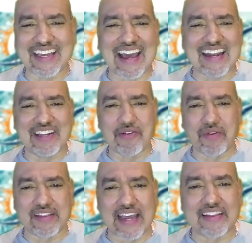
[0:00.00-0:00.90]
Get out of
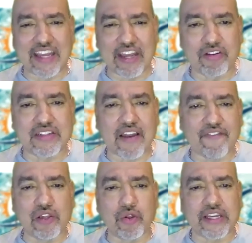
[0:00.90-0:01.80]
here with that. They are
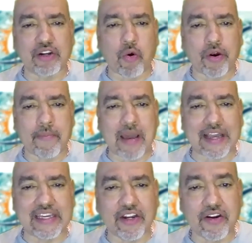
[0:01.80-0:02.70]
definitely looking
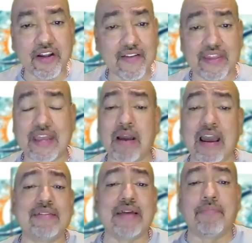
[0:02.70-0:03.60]
quarterback here. They
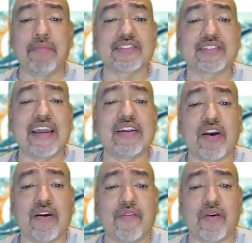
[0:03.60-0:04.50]
might, and I'm not
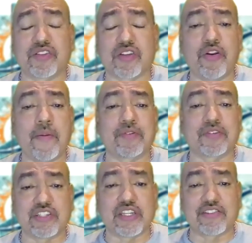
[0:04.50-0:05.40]
saying there's a
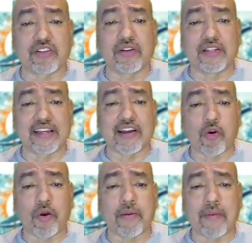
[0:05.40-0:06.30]
100% chance they're going to take a
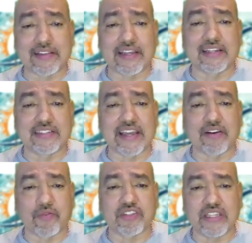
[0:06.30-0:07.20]
quarterback. They can
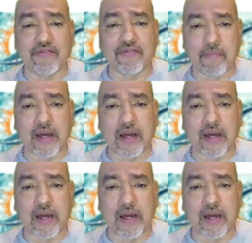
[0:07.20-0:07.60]
take a receiver,